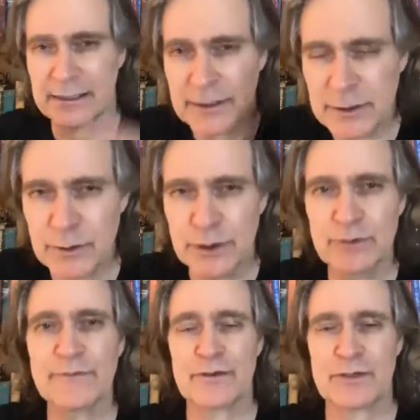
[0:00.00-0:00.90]
New
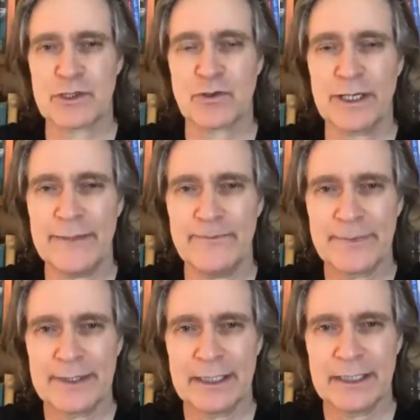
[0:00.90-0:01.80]
universe story,
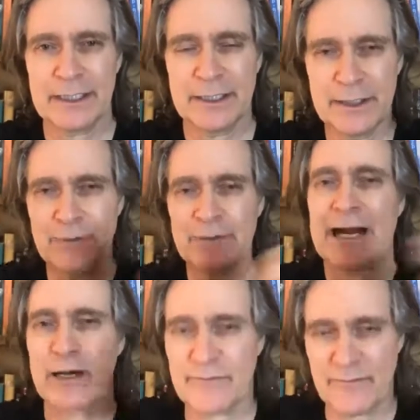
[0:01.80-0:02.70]
new
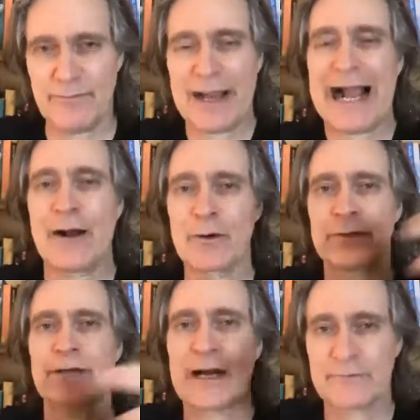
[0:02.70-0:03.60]
narrative of power,
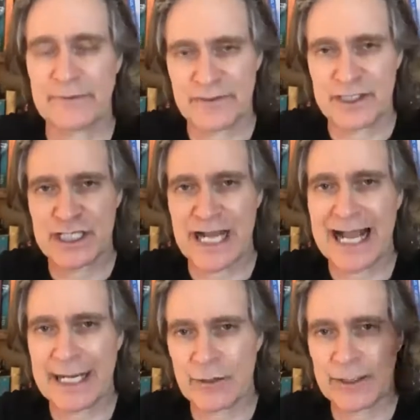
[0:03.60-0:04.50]
new narrative of
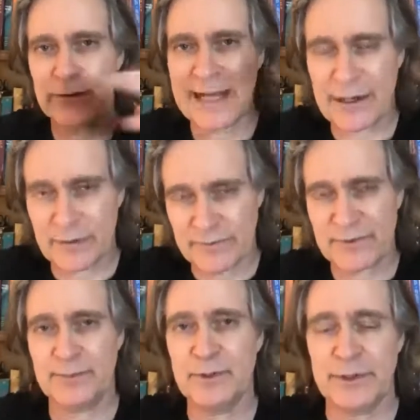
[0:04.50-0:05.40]
desire, and new narrative of
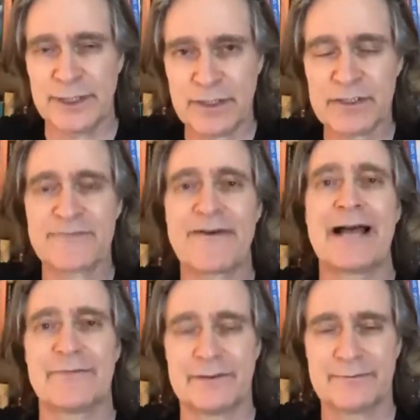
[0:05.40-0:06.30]
communion, those
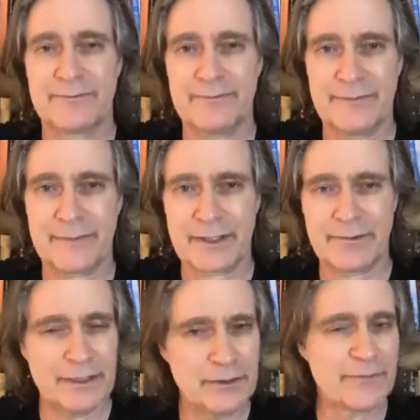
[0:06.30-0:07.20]
five,
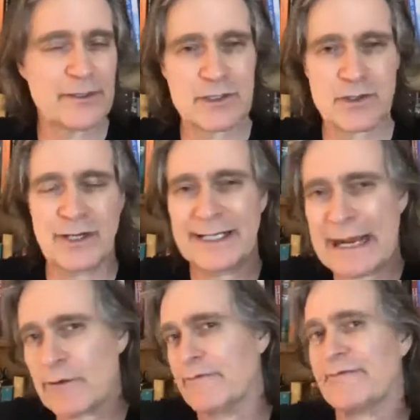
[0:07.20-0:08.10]
right? Universe story,
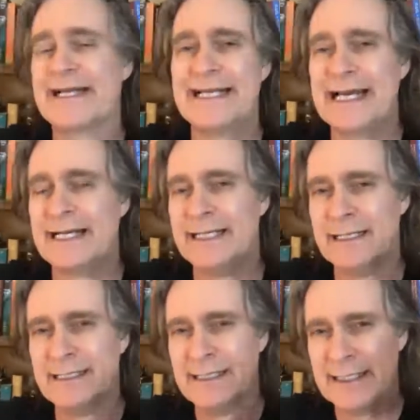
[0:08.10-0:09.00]
narrative of identity,
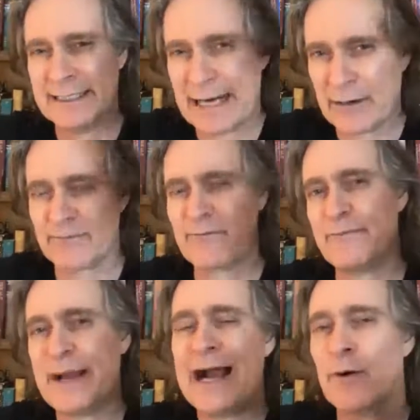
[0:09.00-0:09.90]
narrative of
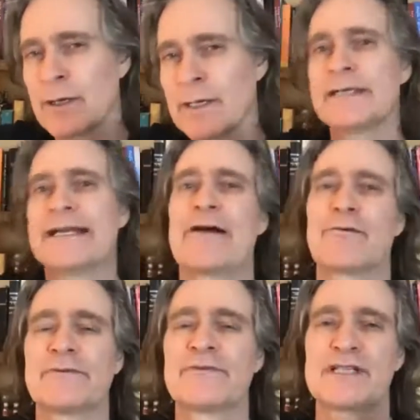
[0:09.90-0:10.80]
power,
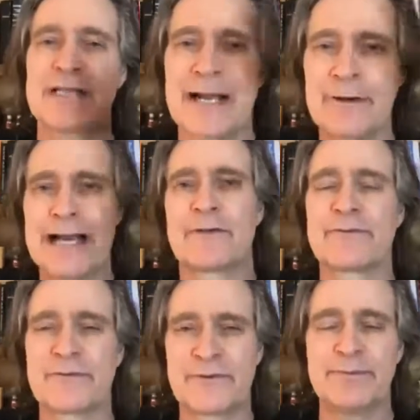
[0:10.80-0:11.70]
narrative of desire, narrative
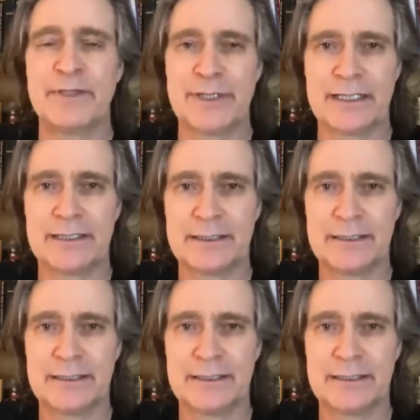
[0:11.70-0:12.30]
of communion.